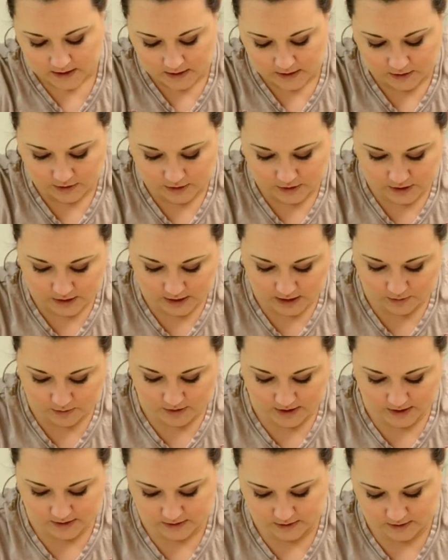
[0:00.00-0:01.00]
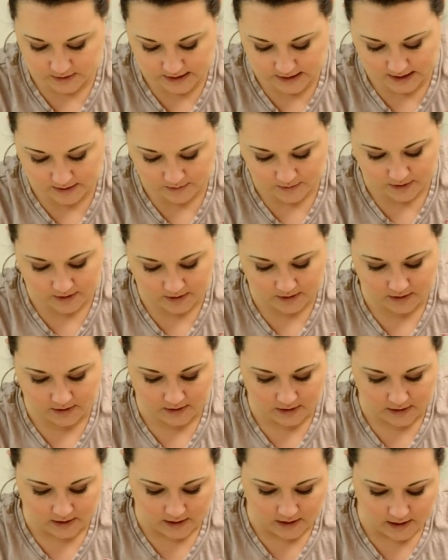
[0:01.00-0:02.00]
And you're just going to press your tape.
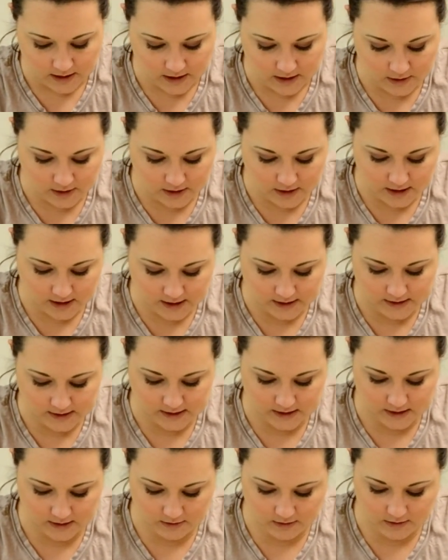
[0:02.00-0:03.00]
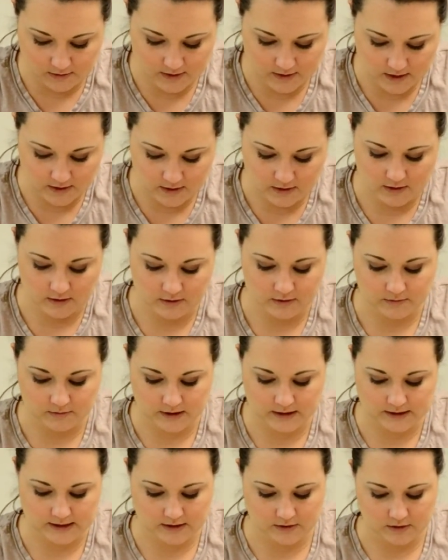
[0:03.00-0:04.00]
And you're going to continue going all the
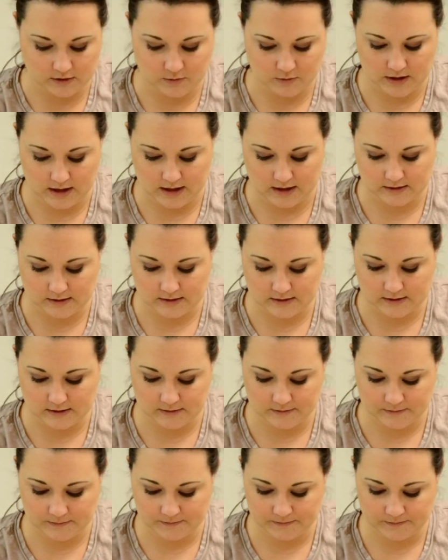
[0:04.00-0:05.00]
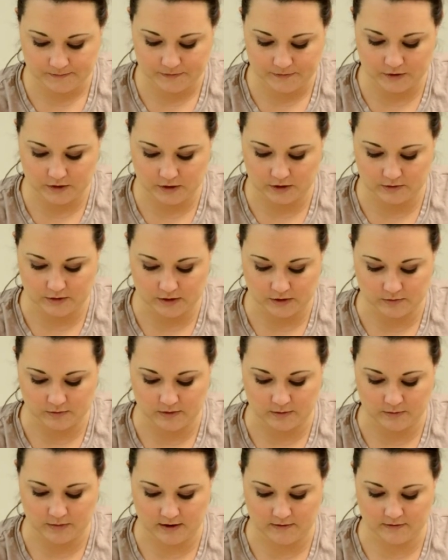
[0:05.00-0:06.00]
way down your piece. You can always
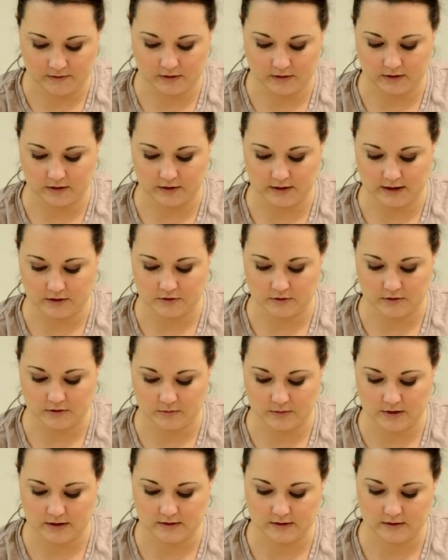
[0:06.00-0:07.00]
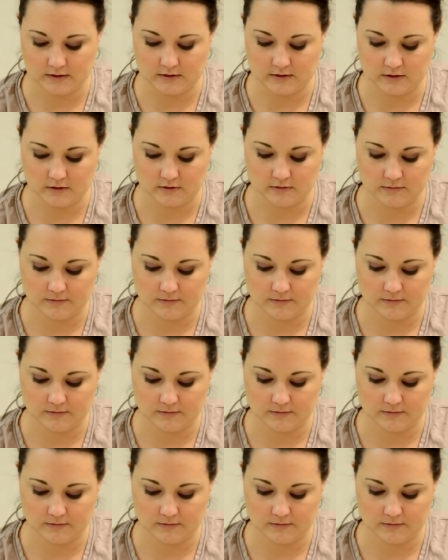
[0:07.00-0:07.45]
rip off the little extra pieces too.